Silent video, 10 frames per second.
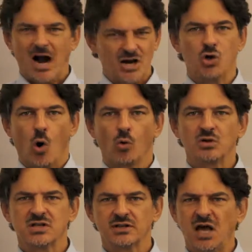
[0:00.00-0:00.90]
Are you
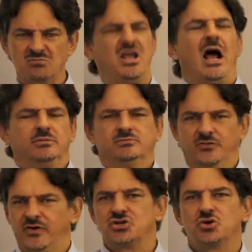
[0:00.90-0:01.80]
always like that?
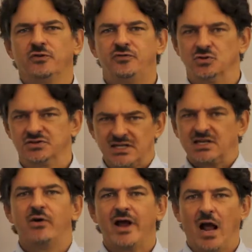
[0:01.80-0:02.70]
Yeah, very short fuse. That's
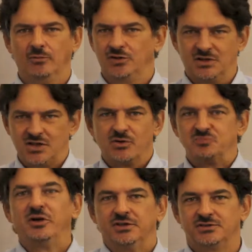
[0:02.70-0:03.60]
how I am. You know, that's how
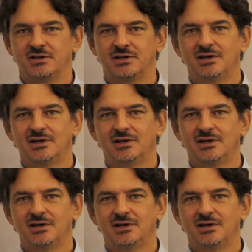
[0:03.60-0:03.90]
it's built.